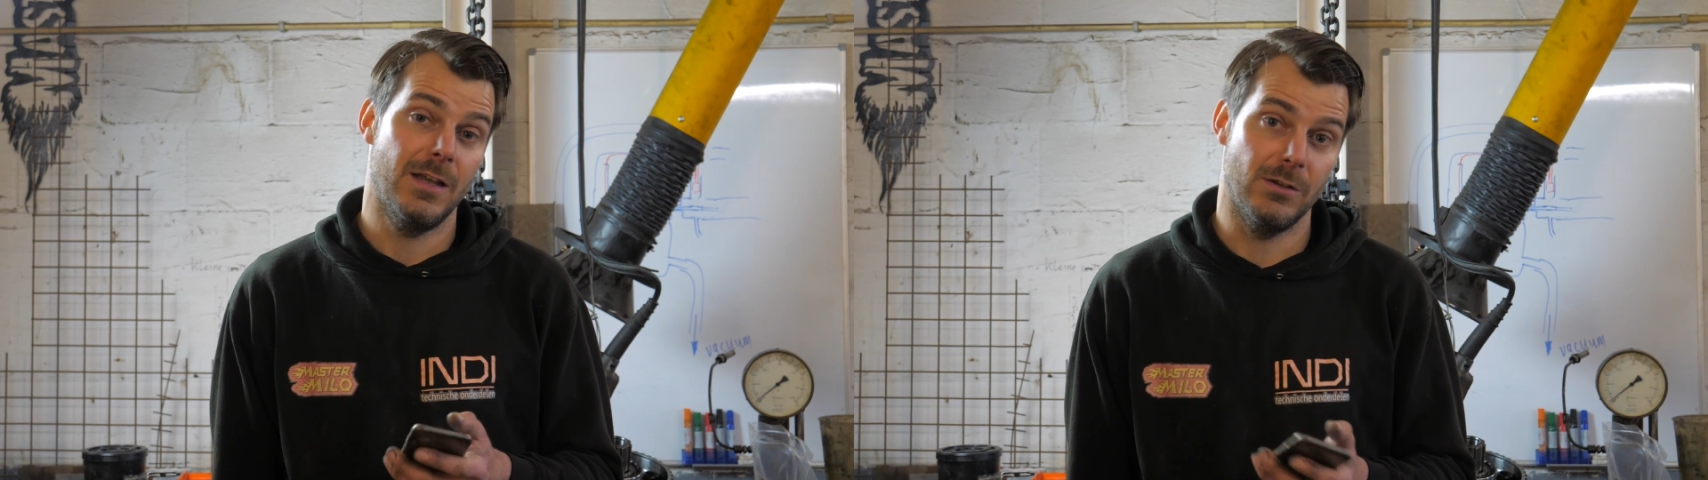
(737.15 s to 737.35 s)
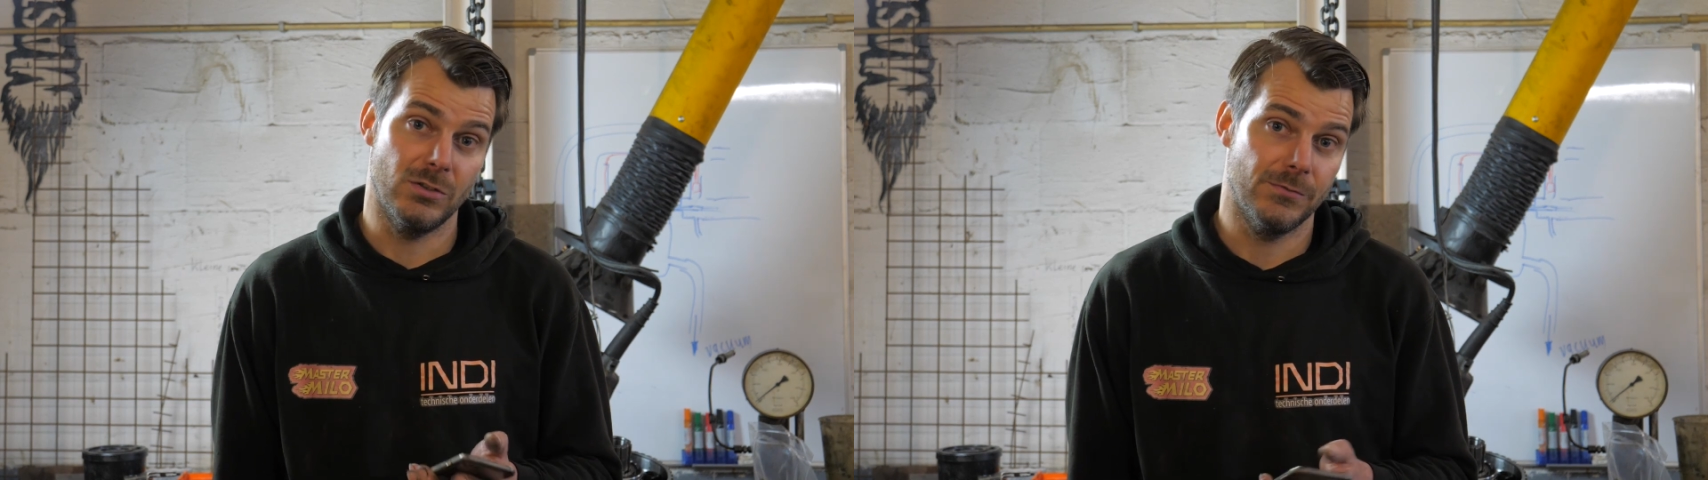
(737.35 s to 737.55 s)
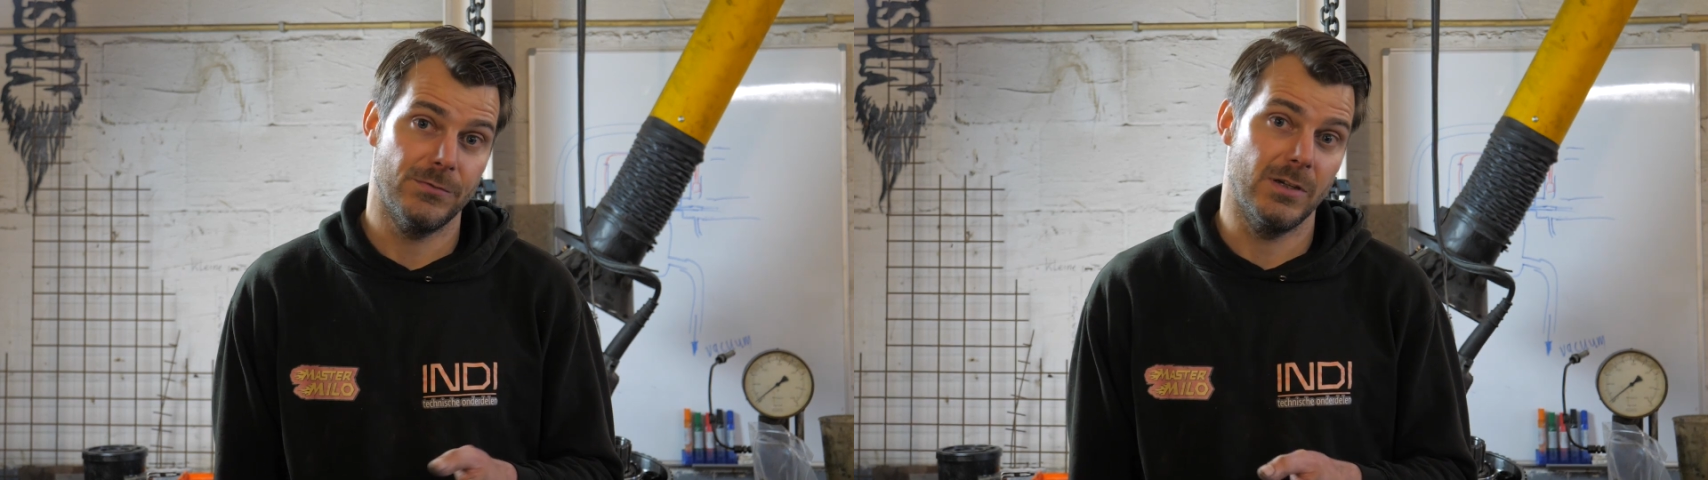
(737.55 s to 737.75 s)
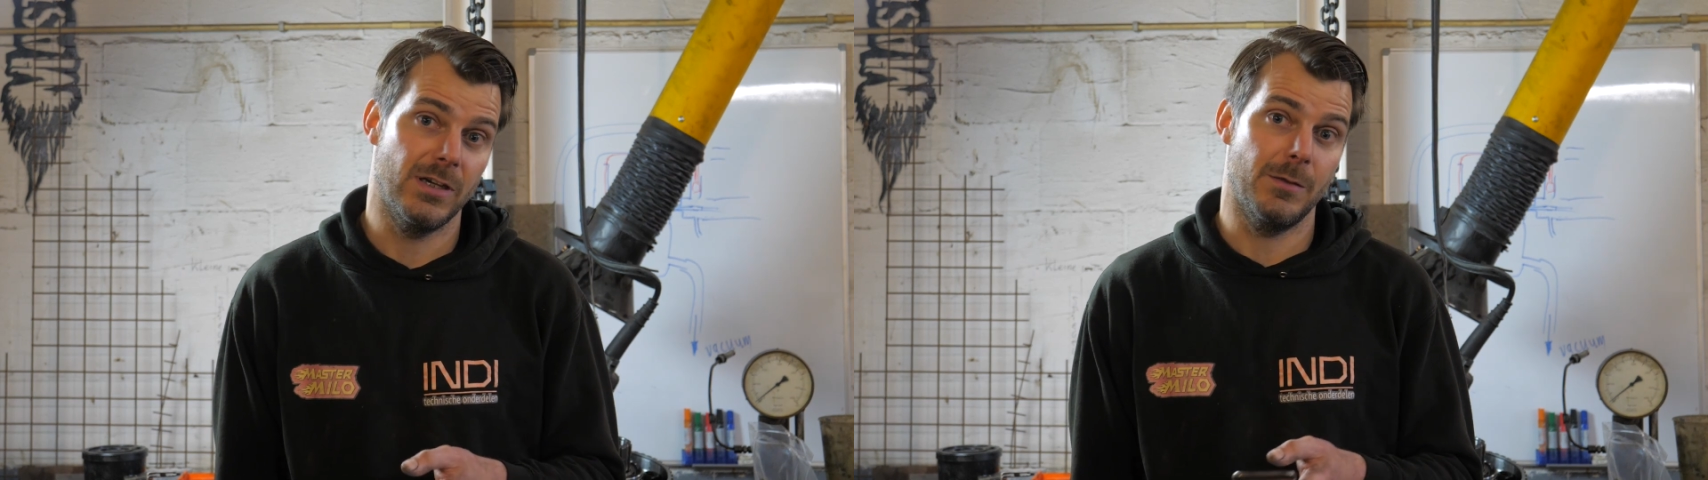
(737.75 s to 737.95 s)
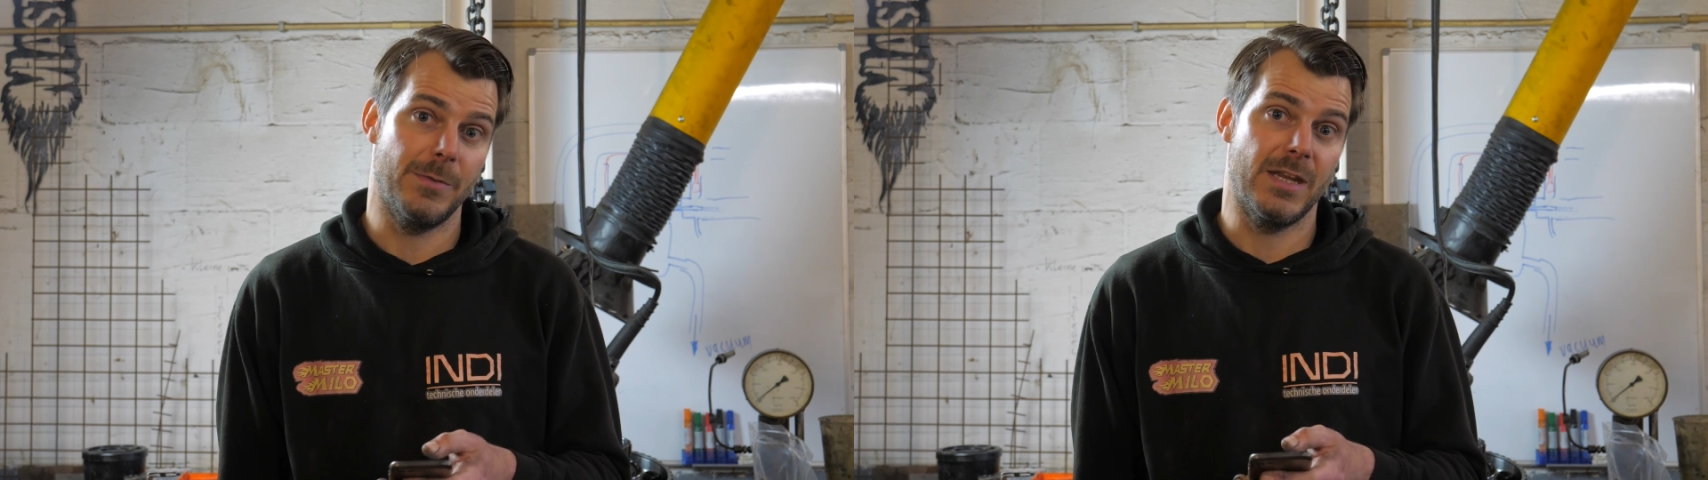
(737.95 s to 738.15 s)
out of
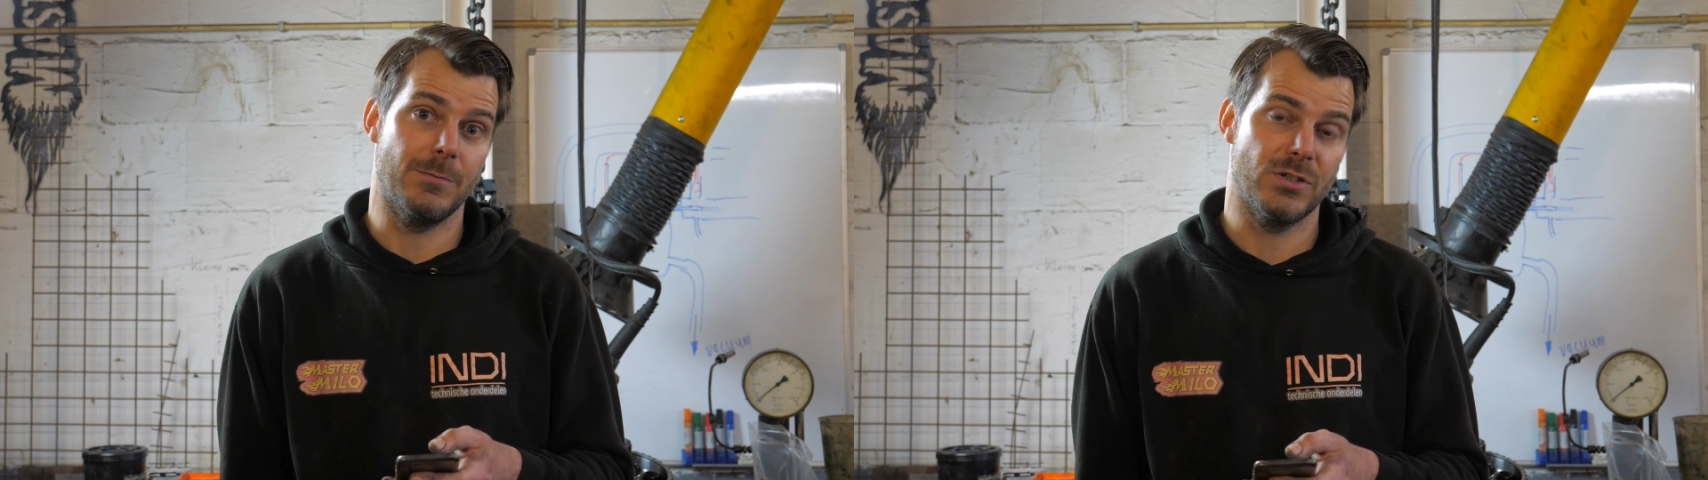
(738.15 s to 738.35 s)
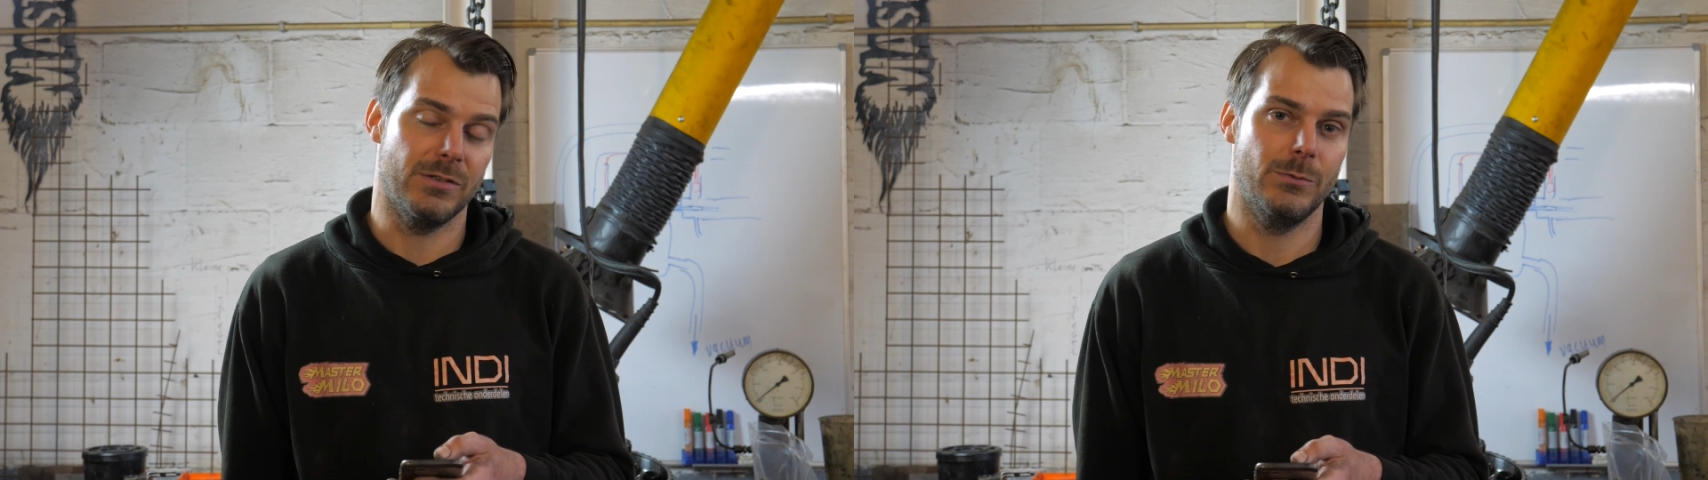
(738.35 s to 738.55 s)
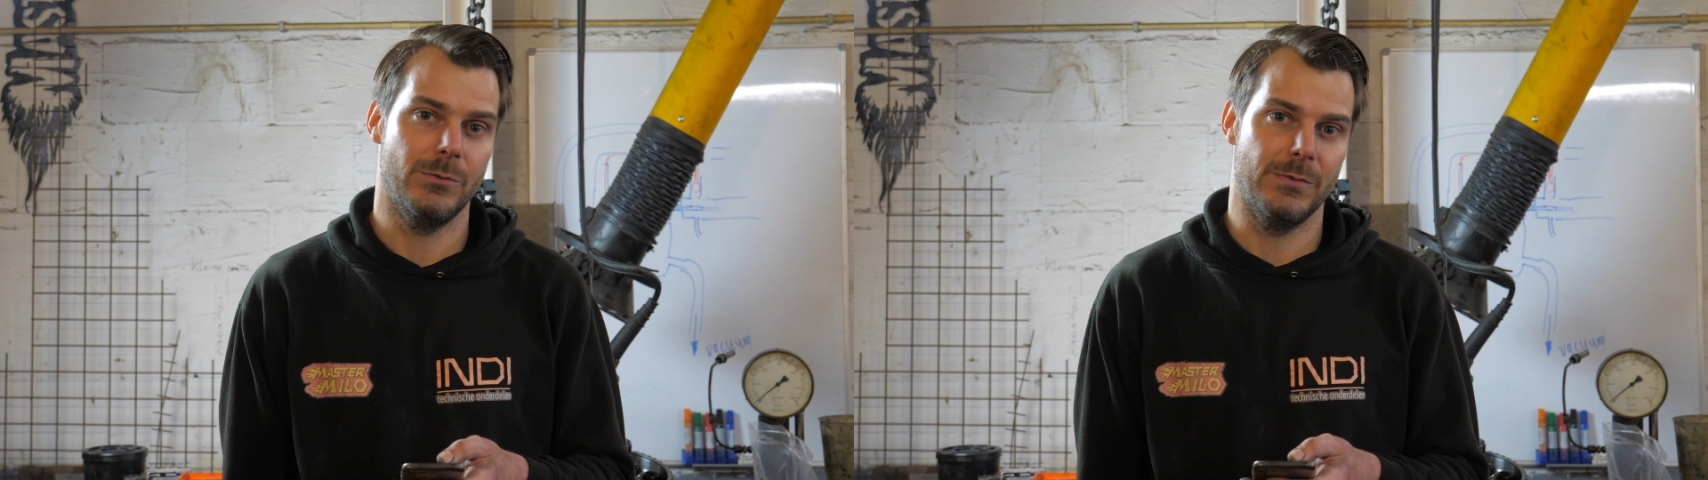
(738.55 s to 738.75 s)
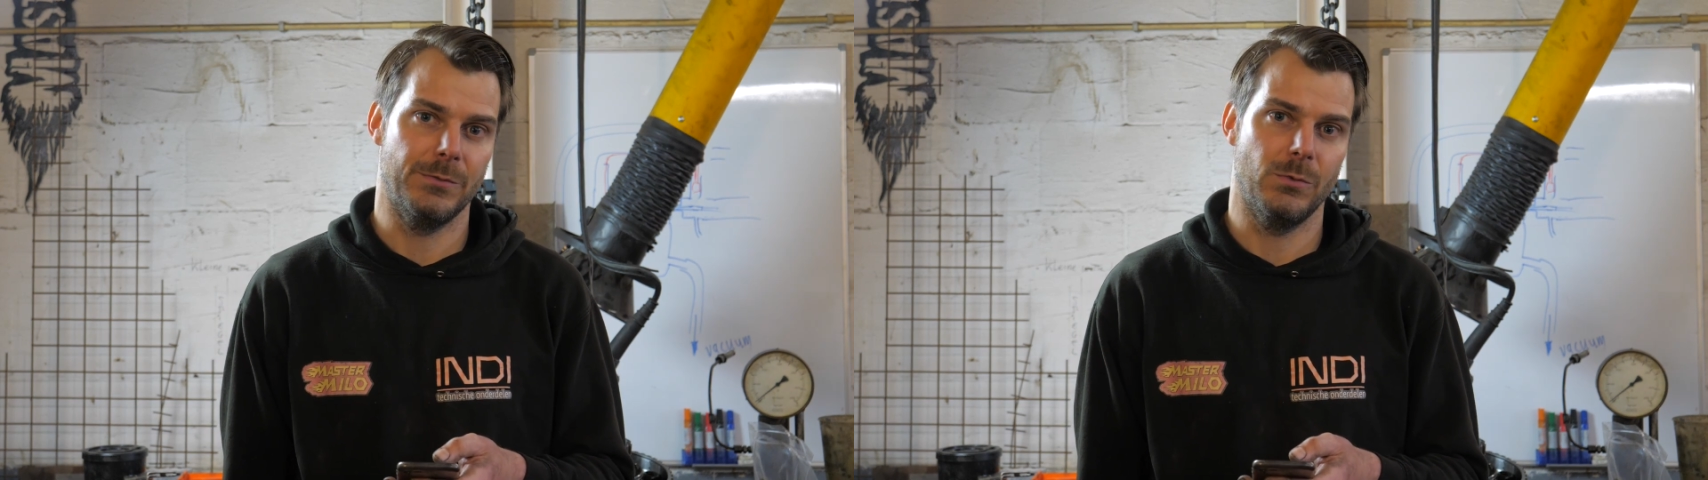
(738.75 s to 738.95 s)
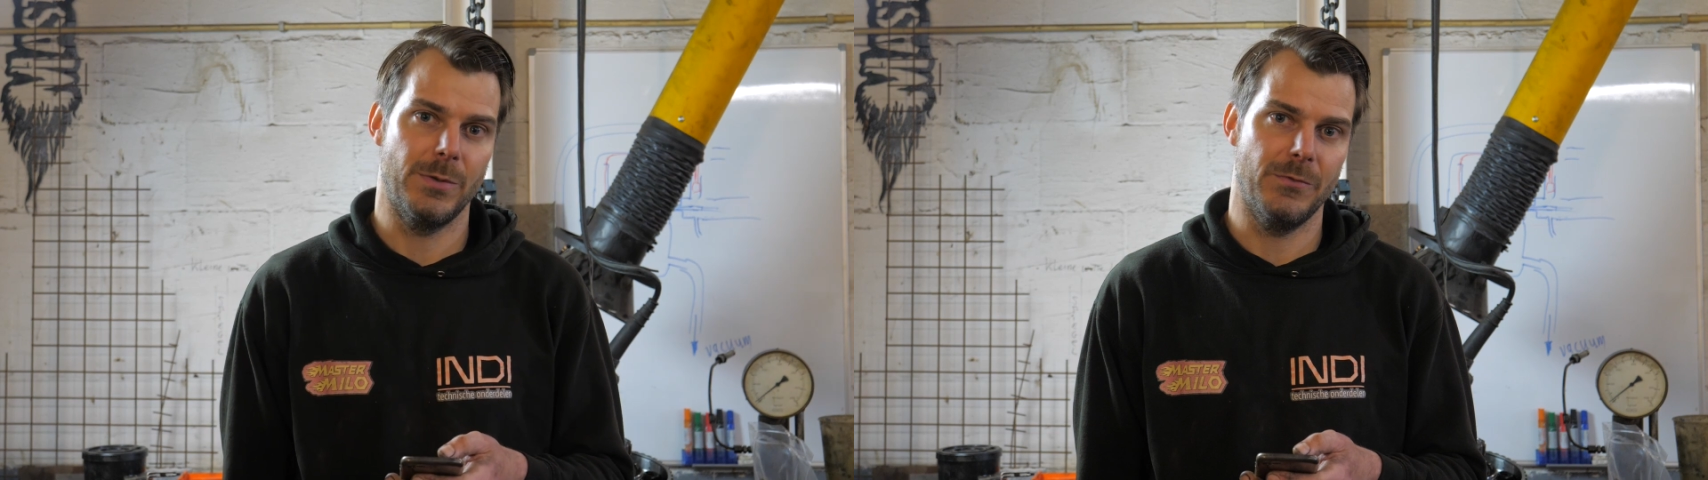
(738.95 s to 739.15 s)
uh, aluminium. So
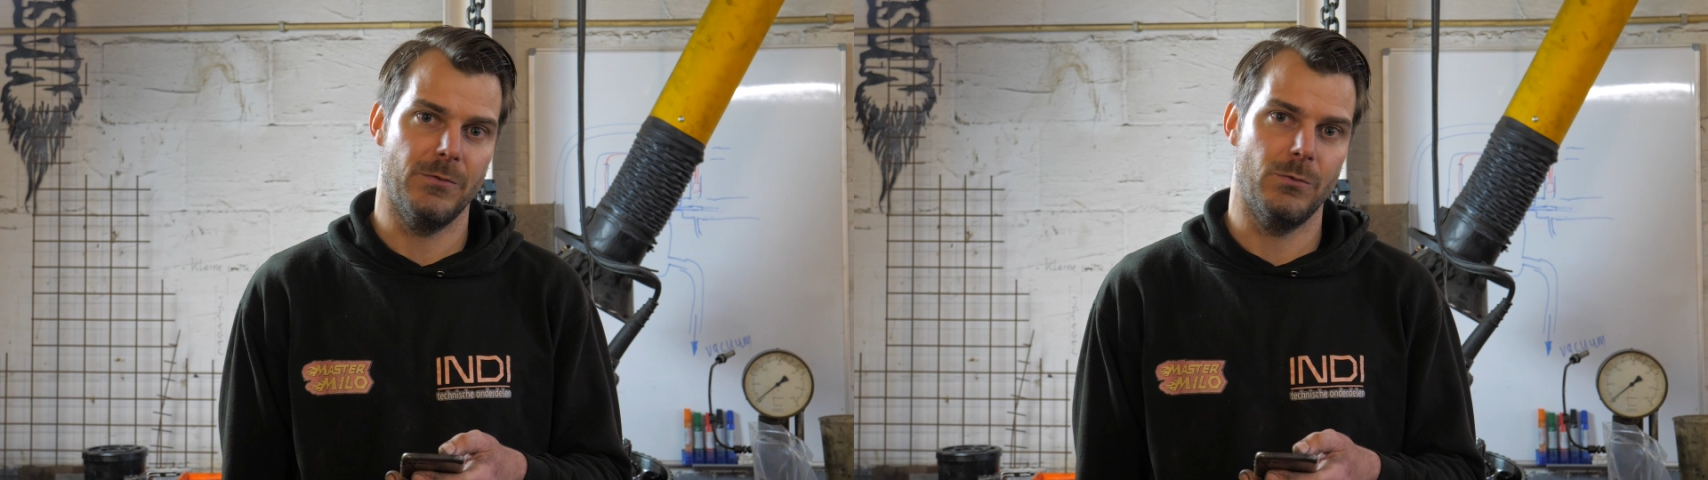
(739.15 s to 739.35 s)
we, we,